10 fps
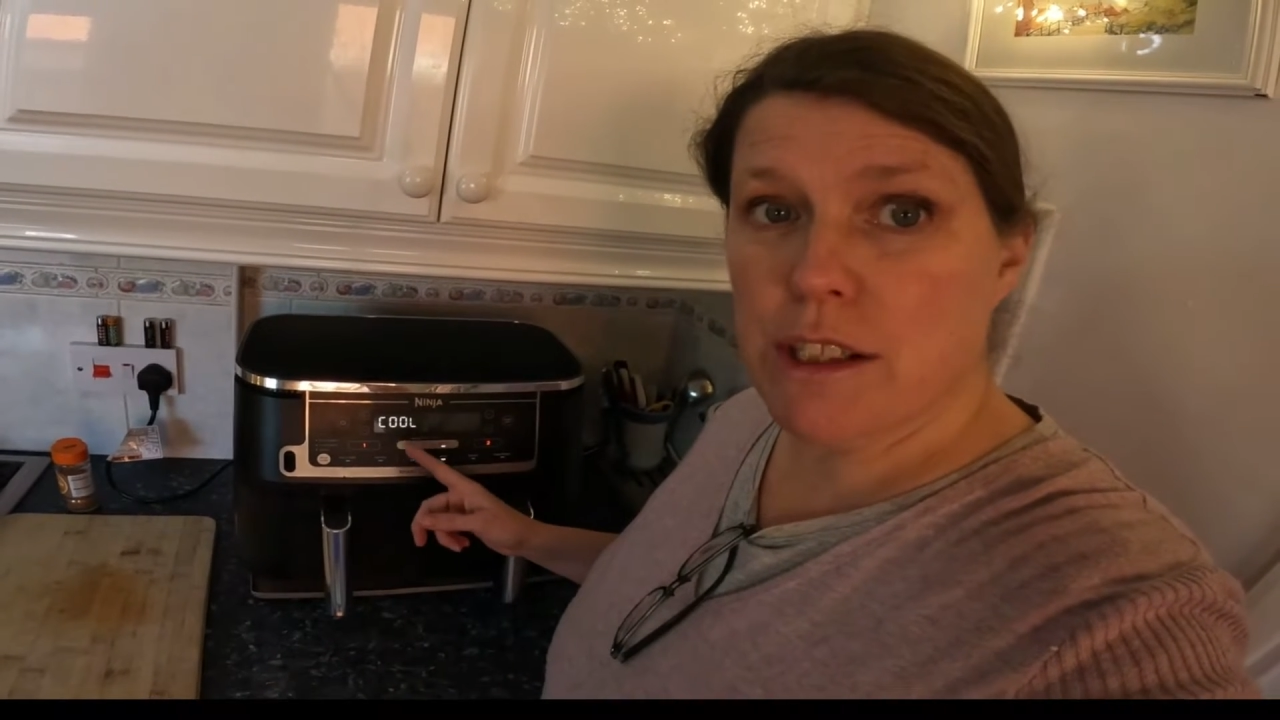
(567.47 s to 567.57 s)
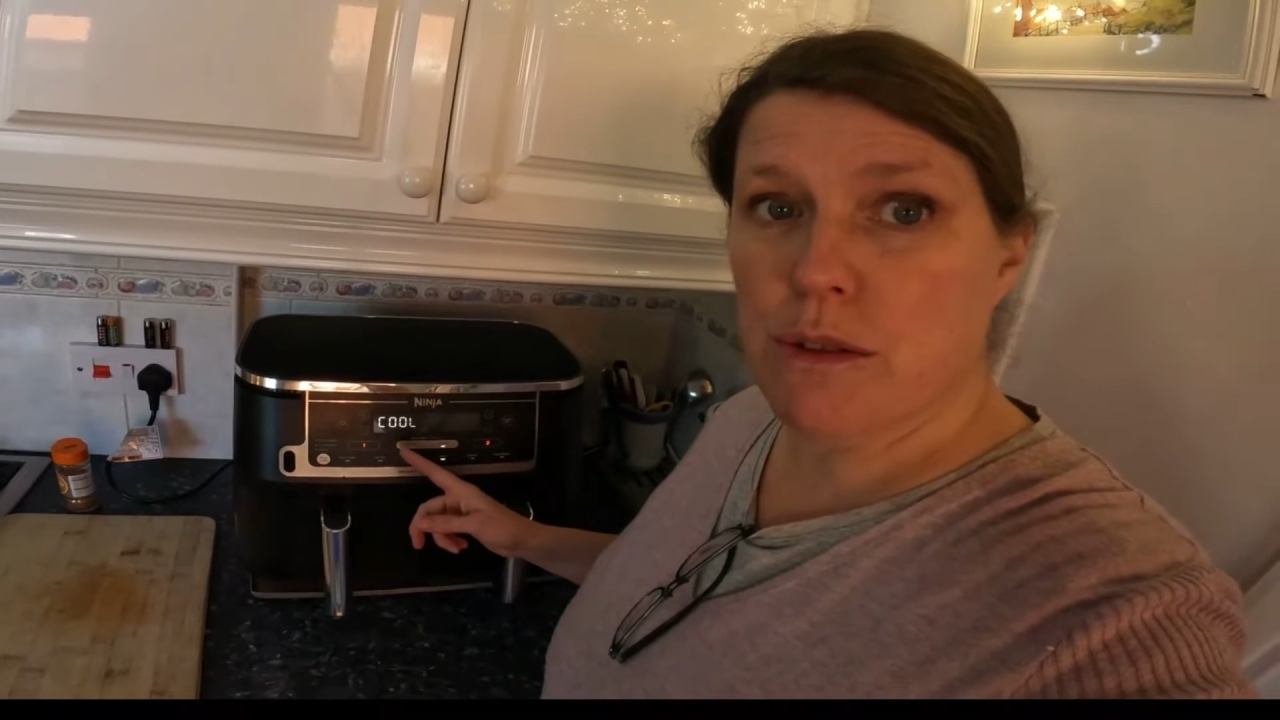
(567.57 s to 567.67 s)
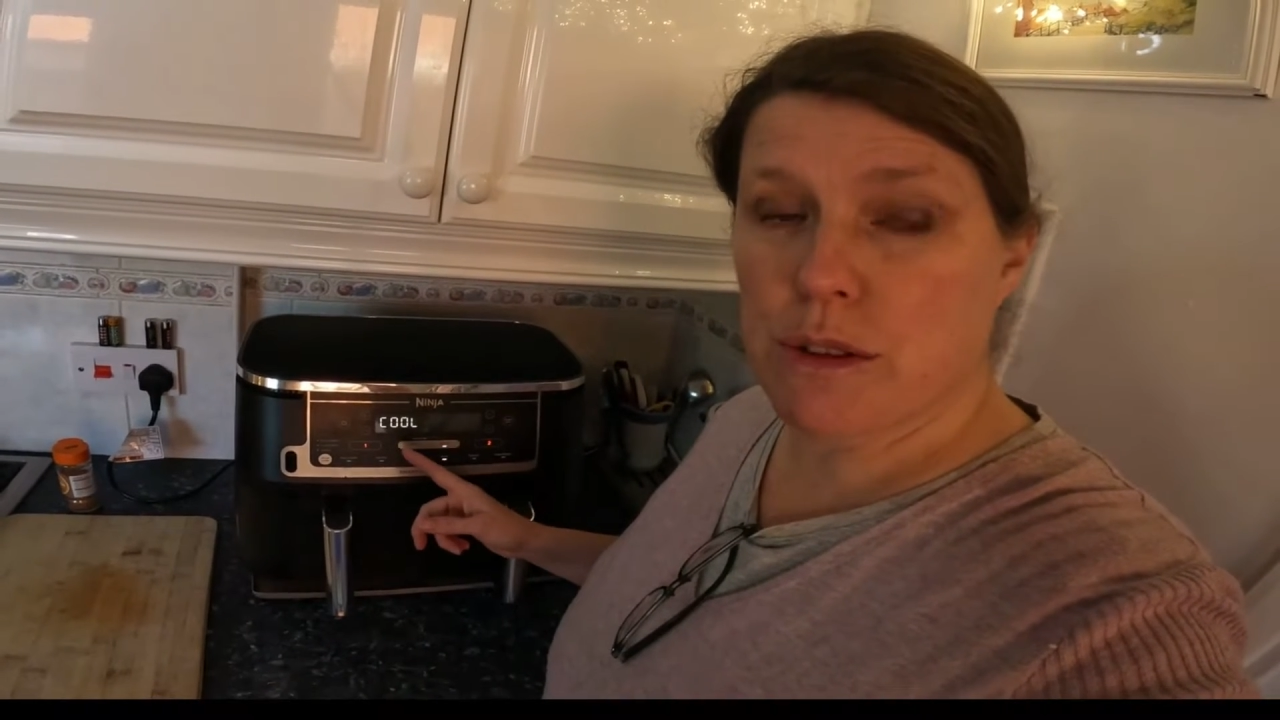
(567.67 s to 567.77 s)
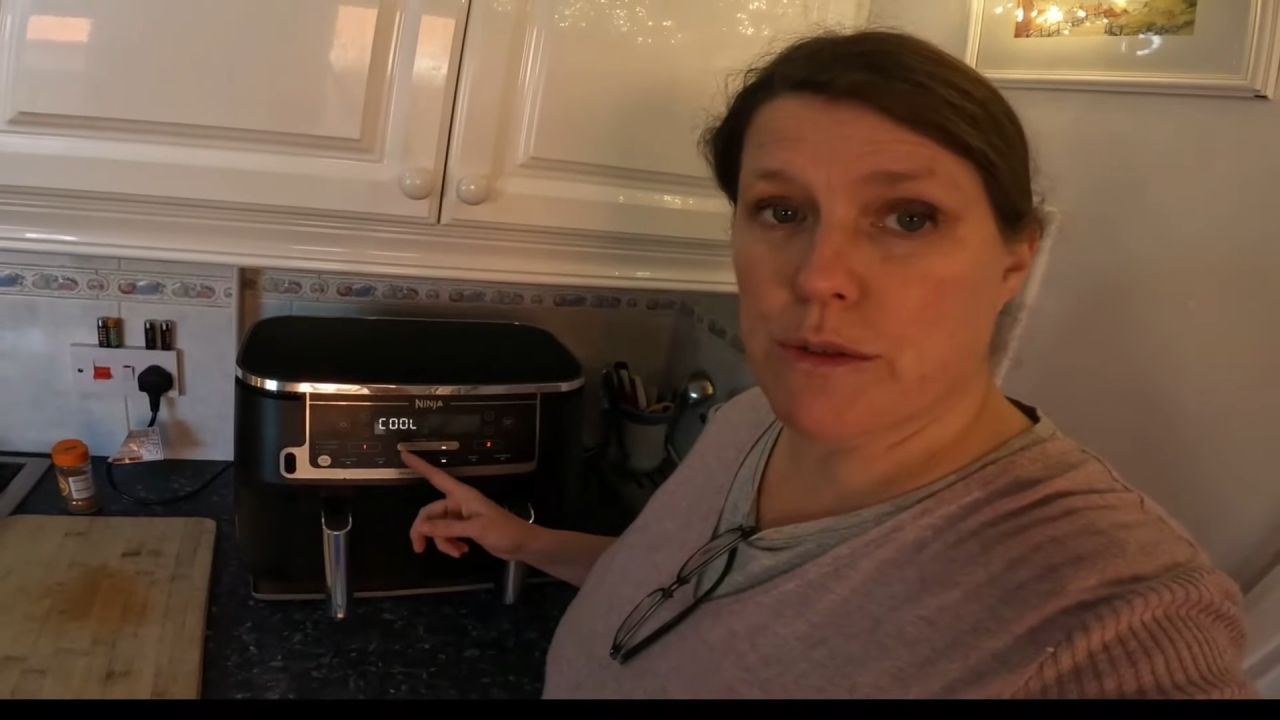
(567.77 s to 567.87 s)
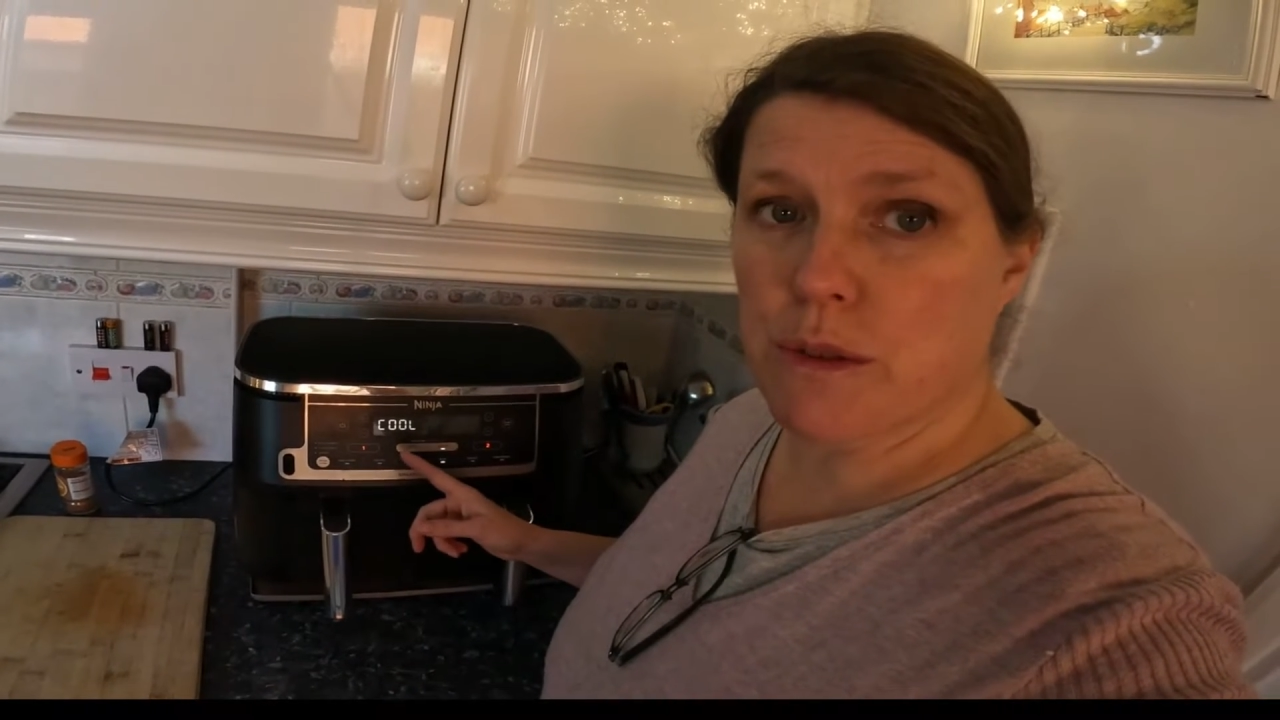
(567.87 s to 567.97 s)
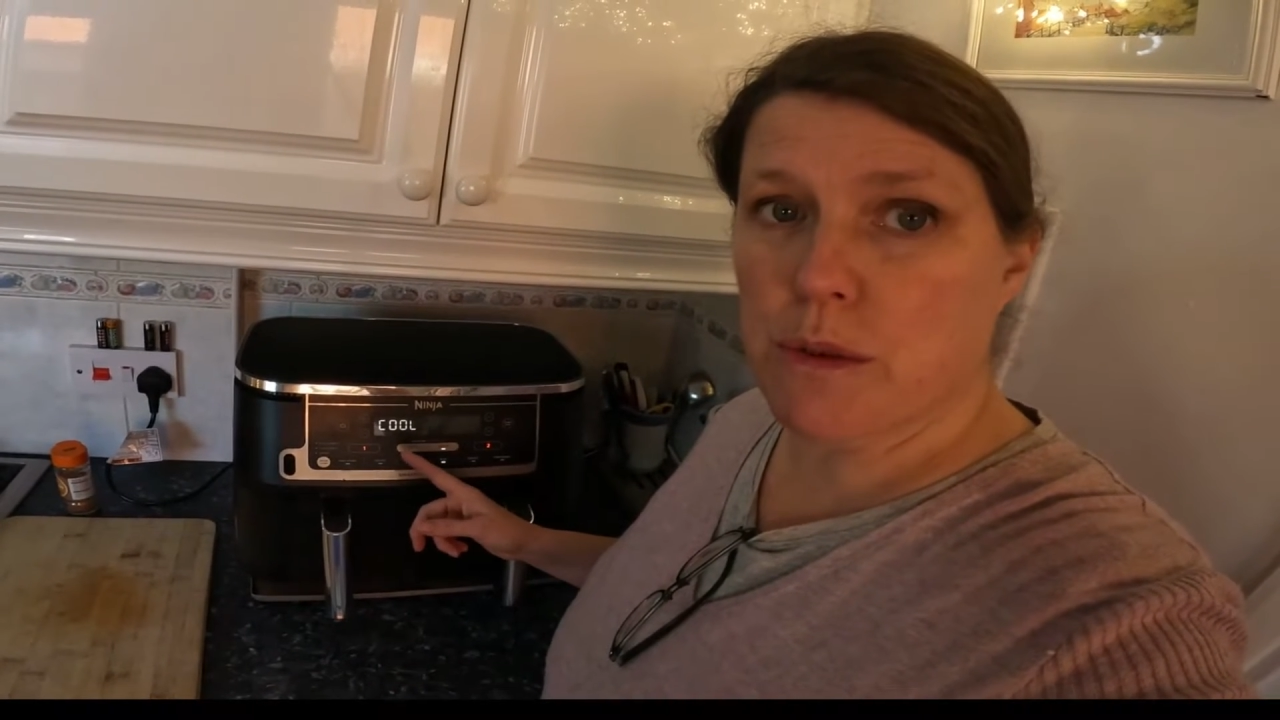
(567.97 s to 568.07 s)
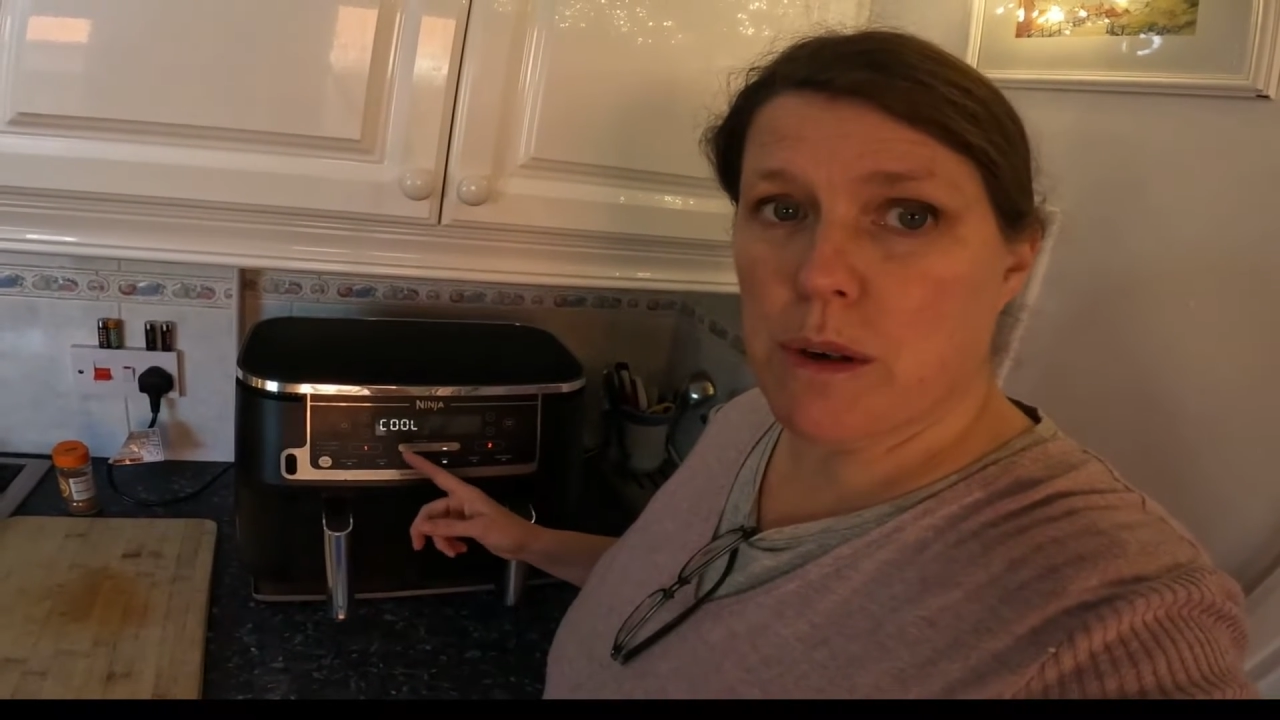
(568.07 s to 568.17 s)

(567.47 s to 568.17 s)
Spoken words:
useful,